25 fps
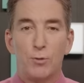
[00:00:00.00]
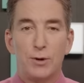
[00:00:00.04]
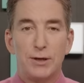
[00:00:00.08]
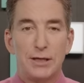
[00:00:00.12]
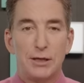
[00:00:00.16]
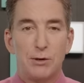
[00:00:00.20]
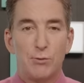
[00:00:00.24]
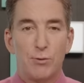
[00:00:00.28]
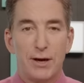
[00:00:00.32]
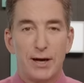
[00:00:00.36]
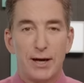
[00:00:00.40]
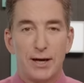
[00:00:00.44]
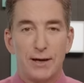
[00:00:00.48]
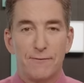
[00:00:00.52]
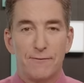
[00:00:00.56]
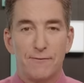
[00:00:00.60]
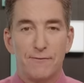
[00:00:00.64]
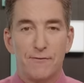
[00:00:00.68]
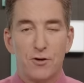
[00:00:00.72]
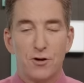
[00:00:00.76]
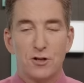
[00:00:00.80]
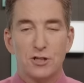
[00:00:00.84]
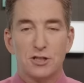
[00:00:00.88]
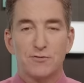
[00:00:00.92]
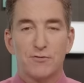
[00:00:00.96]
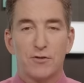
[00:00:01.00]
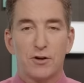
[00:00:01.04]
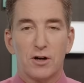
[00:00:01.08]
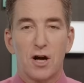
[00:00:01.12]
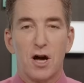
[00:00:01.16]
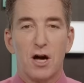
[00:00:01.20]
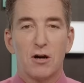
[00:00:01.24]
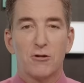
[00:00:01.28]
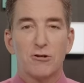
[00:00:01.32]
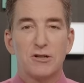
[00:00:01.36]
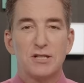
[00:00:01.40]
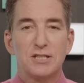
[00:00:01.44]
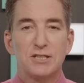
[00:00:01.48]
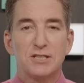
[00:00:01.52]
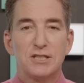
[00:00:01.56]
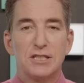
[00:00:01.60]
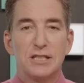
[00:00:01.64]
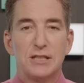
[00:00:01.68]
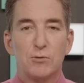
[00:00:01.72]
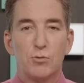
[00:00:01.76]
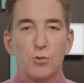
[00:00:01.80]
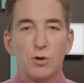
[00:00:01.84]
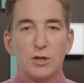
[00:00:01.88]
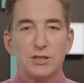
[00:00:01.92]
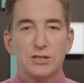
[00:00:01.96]
When he ran first for Congress,
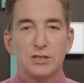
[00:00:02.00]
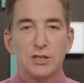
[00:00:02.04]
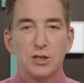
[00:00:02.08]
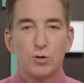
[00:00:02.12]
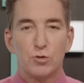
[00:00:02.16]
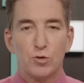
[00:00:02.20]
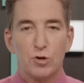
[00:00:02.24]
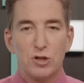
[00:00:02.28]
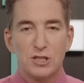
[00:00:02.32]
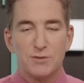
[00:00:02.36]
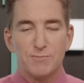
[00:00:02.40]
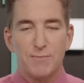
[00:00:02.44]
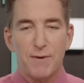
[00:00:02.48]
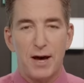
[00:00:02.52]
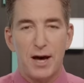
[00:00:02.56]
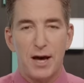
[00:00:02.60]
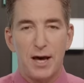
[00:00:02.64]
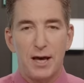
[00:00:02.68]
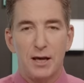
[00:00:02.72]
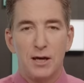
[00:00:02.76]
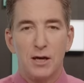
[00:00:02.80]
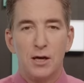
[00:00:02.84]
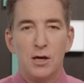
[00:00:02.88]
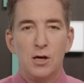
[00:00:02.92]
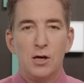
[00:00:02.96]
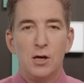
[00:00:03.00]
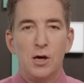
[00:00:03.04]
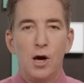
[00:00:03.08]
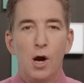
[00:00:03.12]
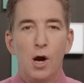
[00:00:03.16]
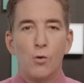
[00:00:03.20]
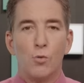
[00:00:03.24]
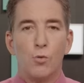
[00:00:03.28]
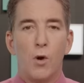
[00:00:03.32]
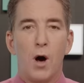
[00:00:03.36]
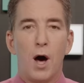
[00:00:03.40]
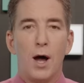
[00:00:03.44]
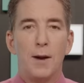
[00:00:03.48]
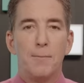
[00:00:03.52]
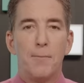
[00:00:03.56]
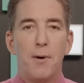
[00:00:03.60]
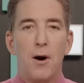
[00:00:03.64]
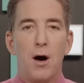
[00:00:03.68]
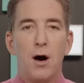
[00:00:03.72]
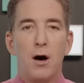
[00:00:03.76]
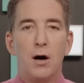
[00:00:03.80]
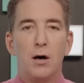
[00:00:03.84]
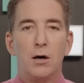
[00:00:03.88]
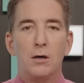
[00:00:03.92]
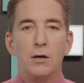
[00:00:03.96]
he was endorsed by Ron
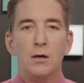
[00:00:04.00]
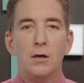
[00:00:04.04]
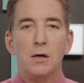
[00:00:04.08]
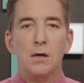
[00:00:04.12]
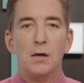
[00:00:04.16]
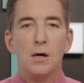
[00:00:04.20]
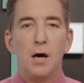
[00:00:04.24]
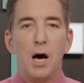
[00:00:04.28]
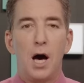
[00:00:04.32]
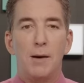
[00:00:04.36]
Paul,